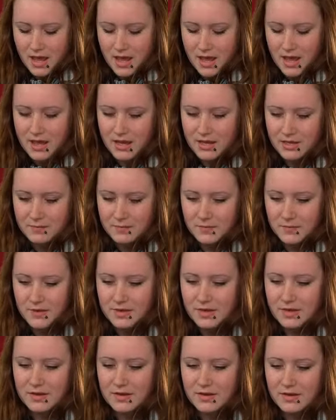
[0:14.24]
I'm
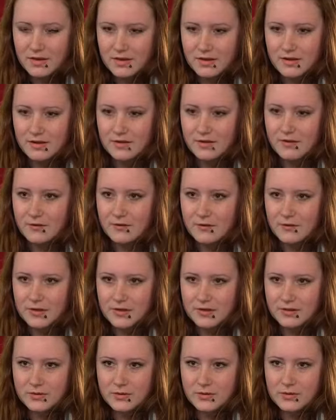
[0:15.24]
not
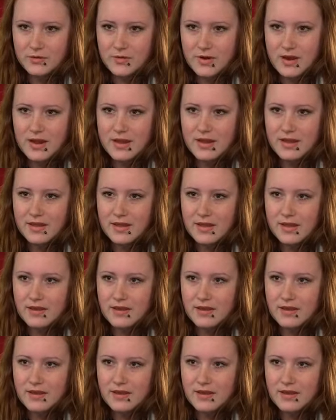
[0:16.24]
afraid to cry